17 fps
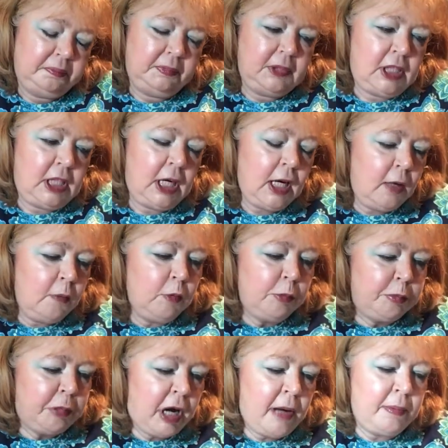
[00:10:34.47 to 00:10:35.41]
And I will
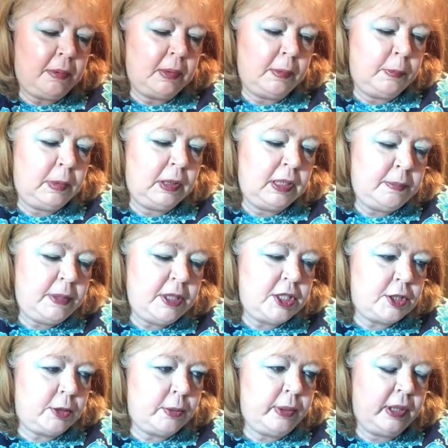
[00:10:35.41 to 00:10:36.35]
probably be
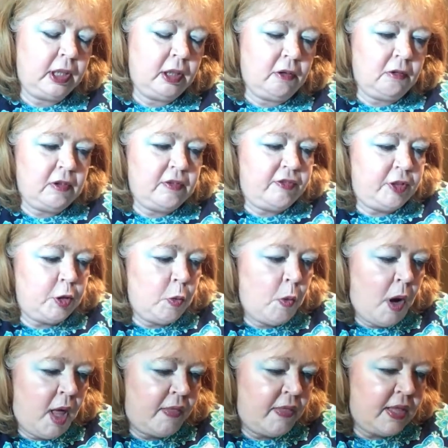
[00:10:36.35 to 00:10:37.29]
doing a review
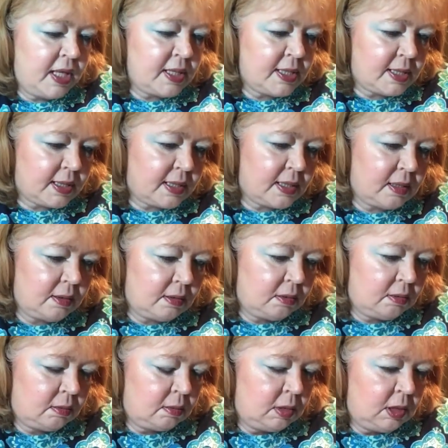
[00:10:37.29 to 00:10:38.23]
on this.
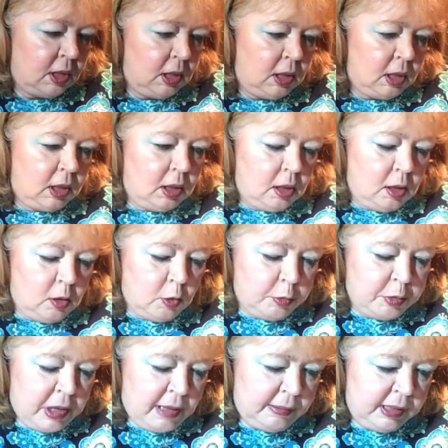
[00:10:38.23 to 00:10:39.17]
Oh,
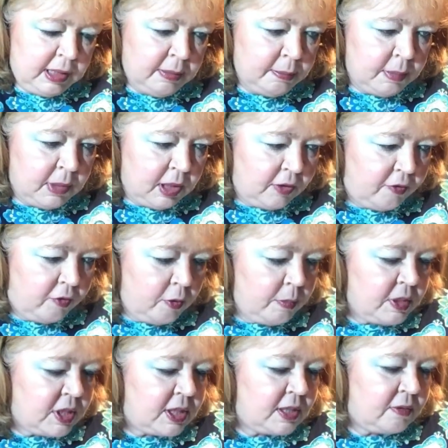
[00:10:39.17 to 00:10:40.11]
probably a month
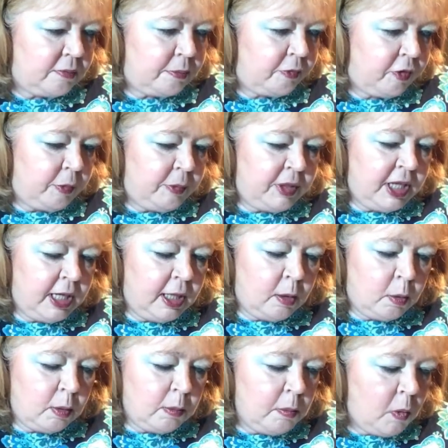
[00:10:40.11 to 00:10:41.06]
from
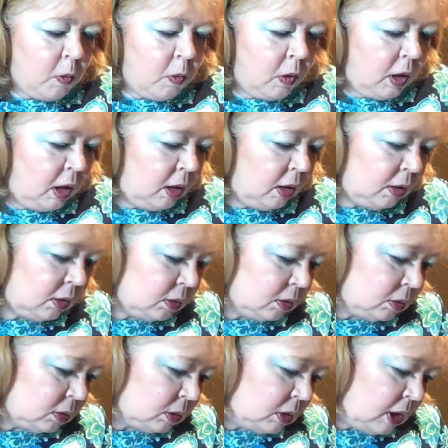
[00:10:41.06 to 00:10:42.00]
now or more.
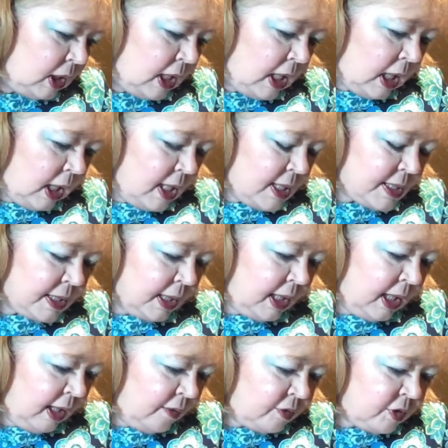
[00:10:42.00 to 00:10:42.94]
I still
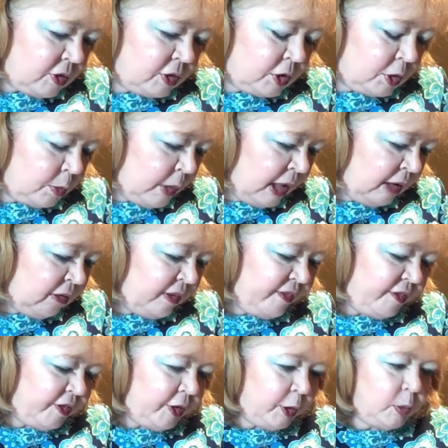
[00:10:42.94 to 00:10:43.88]
have to do my
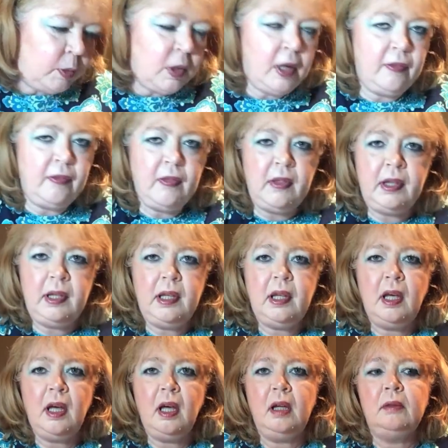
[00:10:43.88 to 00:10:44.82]
review on
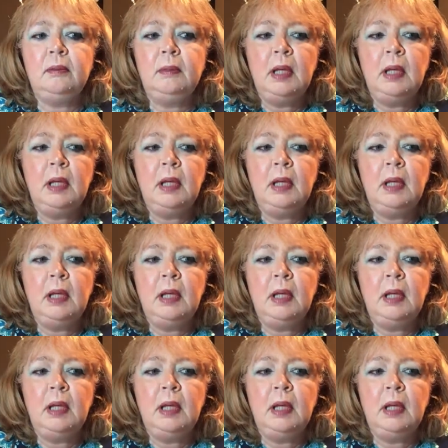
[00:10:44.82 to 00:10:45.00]
the